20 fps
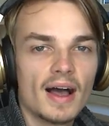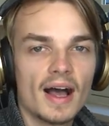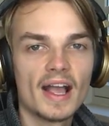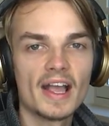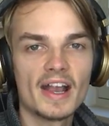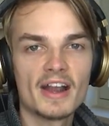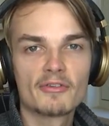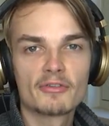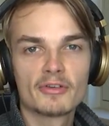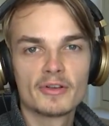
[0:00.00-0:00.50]

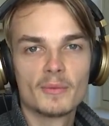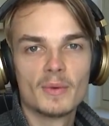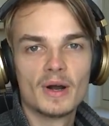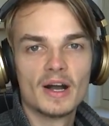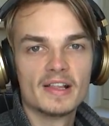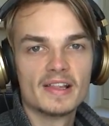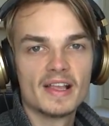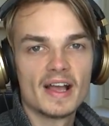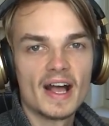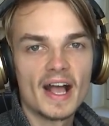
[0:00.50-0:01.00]
Hi
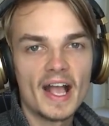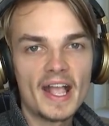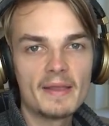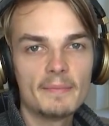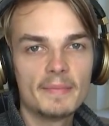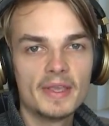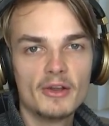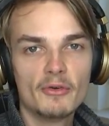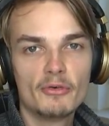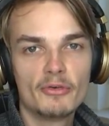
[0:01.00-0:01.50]
everyone, I
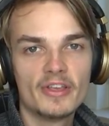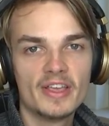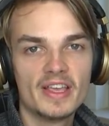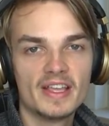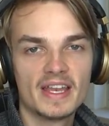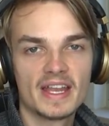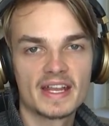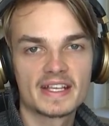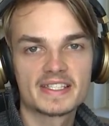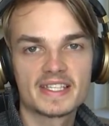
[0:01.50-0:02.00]
am
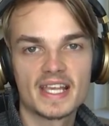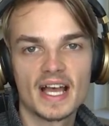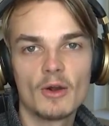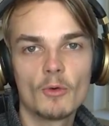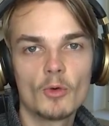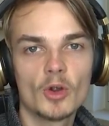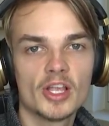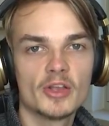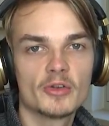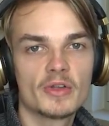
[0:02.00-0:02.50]
UePhenix,
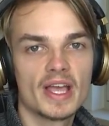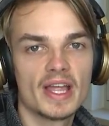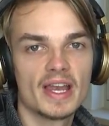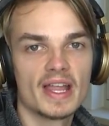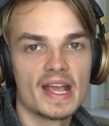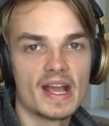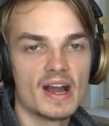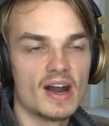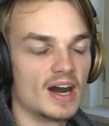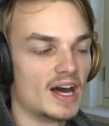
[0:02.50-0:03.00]
how are you
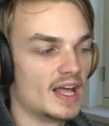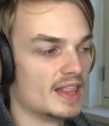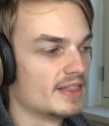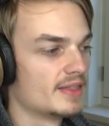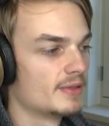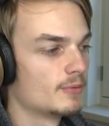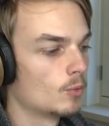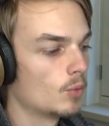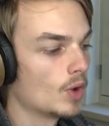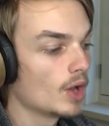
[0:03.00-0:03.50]
getting
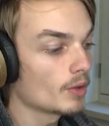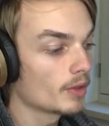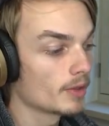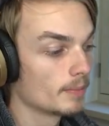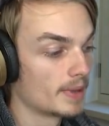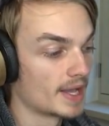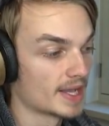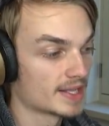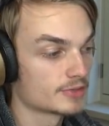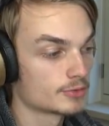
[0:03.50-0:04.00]
on? Welcome
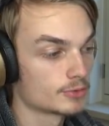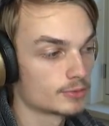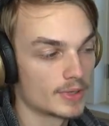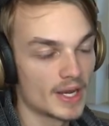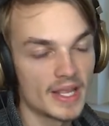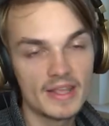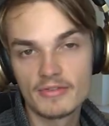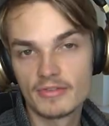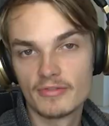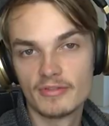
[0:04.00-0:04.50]
back to
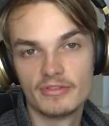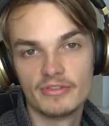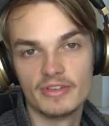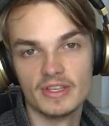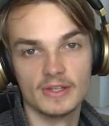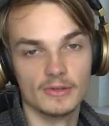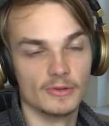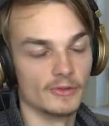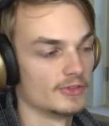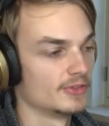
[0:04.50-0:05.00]

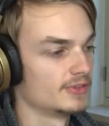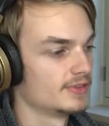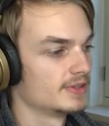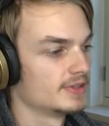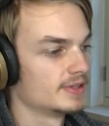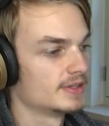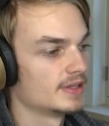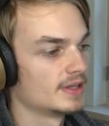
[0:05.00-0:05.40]
Ravenfield.